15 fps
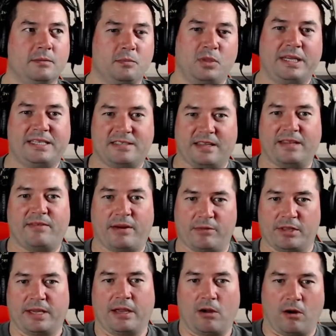please leave
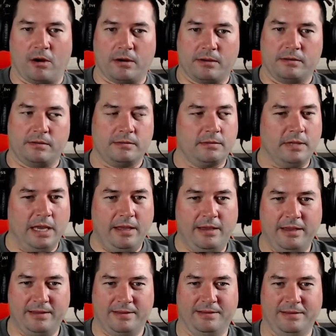everything hard.
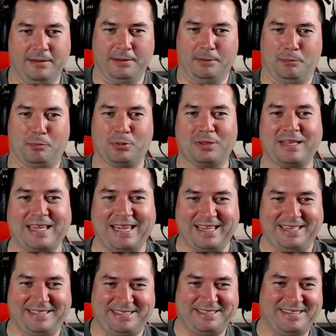
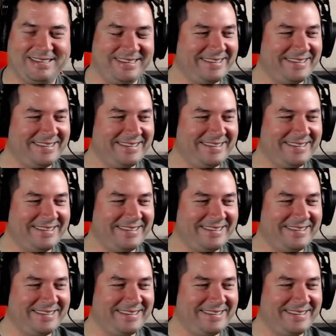Please.